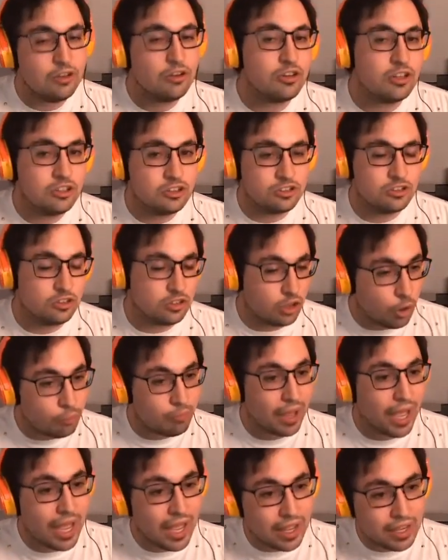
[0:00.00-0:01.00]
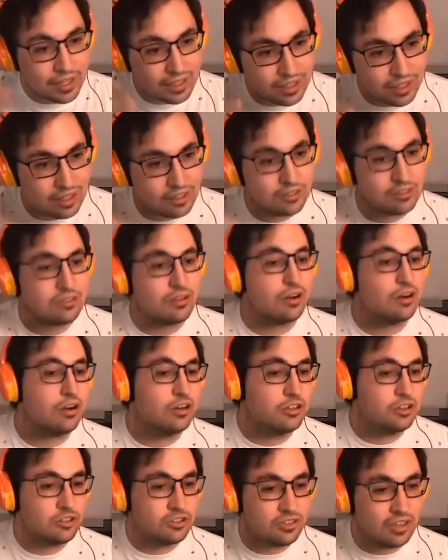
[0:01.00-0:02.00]
Then you can go back
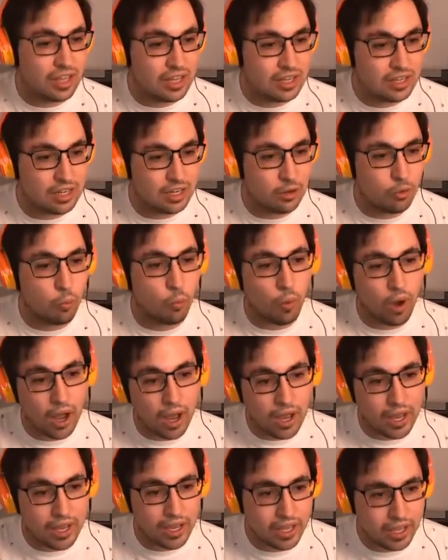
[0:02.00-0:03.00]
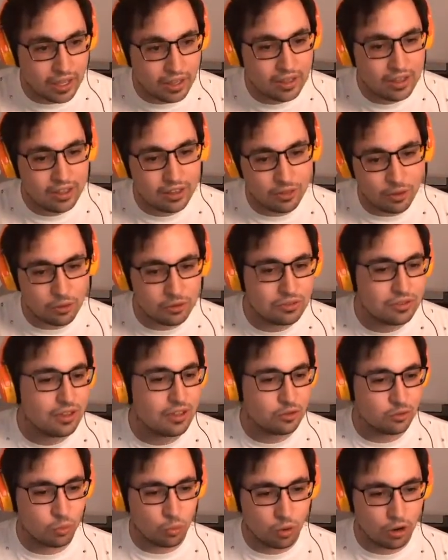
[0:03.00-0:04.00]
and start understanding why
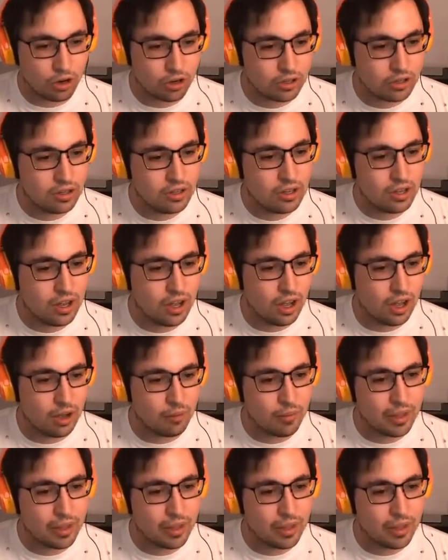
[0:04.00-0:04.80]
those things work.